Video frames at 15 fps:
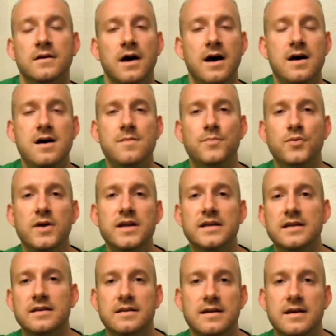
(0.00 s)
I'm
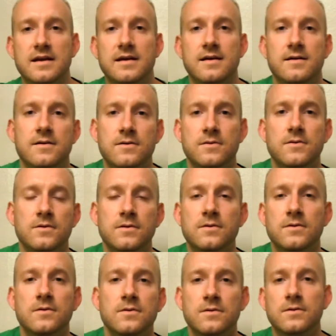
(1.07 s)
breaking
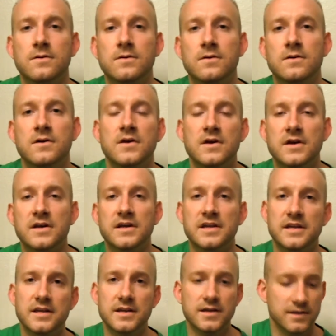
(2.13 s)
out
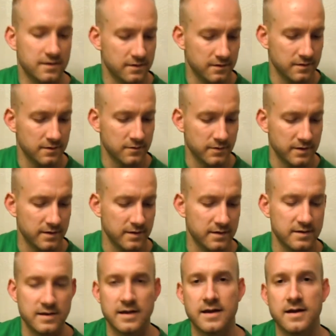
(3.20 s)
Here
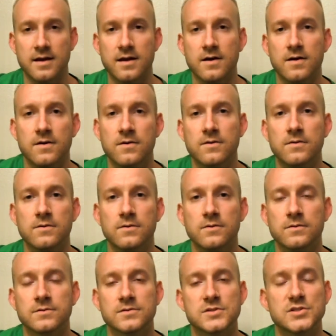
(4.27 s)
and
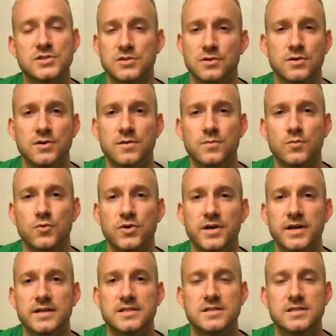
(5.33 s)
now Some way,